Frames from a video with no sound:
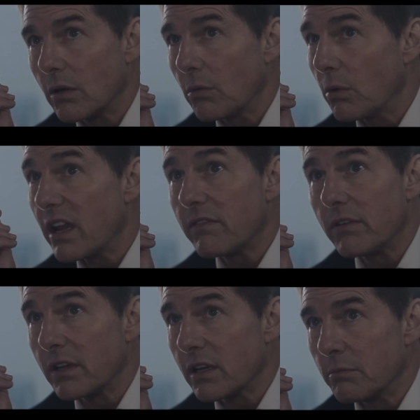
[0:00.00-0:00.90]
There's a scene
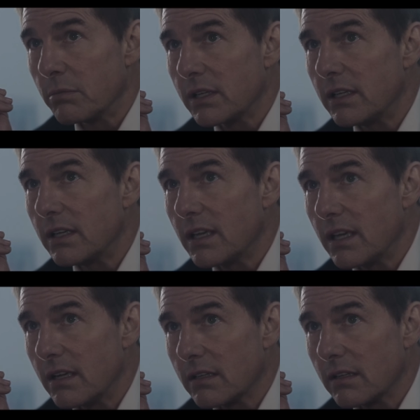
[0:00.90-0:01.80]
where Ethan Hunt is
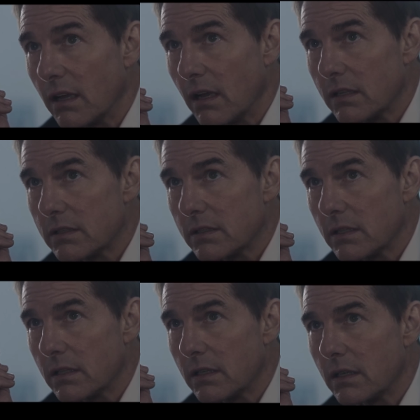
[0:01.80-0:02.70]
talking to Kit
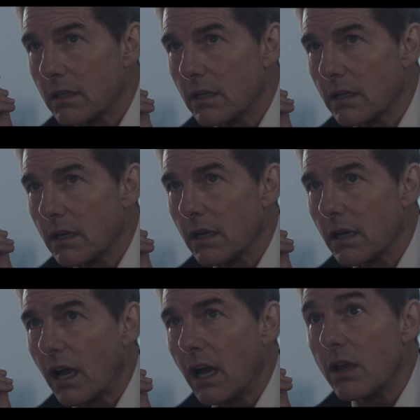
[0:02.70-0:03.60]
Ridge, and they first
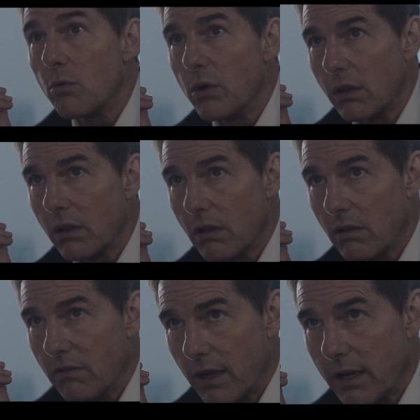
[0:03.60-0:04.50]
establish,
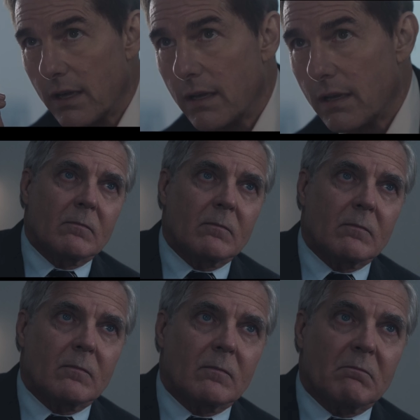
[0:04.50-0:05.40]
one of them on screen
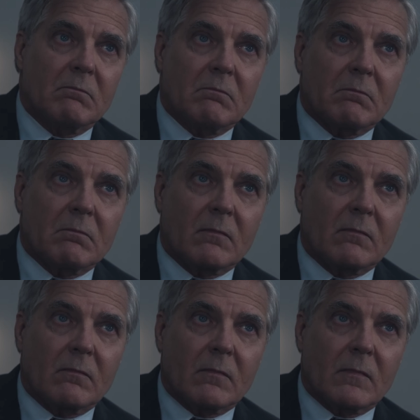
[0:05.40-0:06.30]
left, one of them on
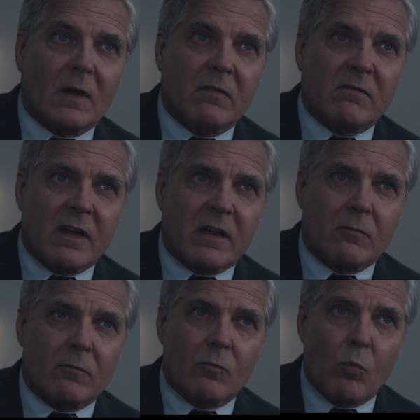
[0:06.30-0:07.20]
screen right,
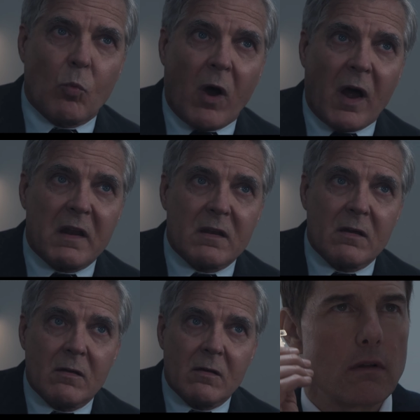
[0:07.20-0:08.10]
but then suddenly it'll
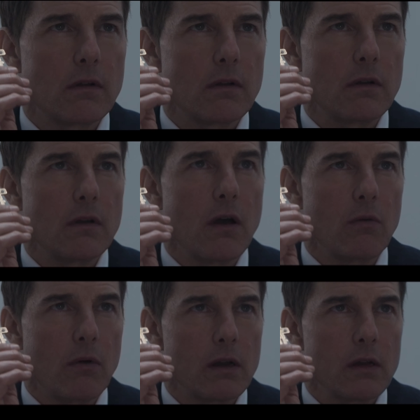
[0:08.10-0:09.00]
just cut to them facing
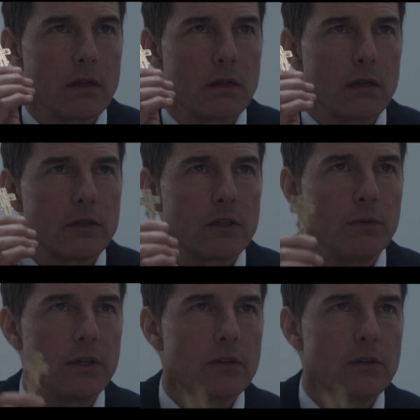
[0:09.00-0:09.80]
the opposite way.